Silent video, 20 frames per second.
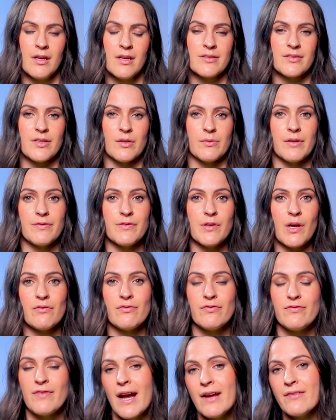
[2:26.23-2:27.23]
So if you have
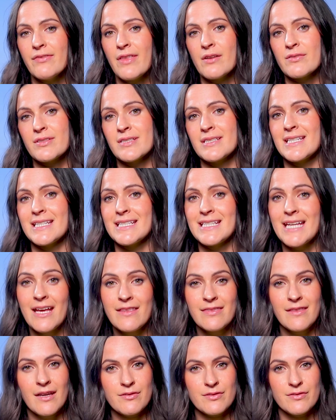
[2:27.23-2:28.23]
5,000 to
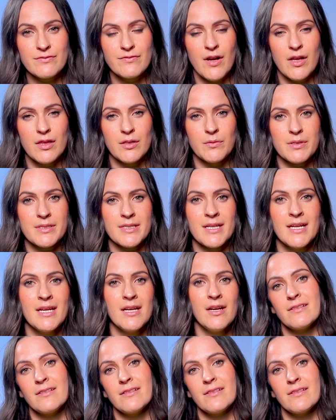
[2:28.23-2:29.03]
10,000 followers,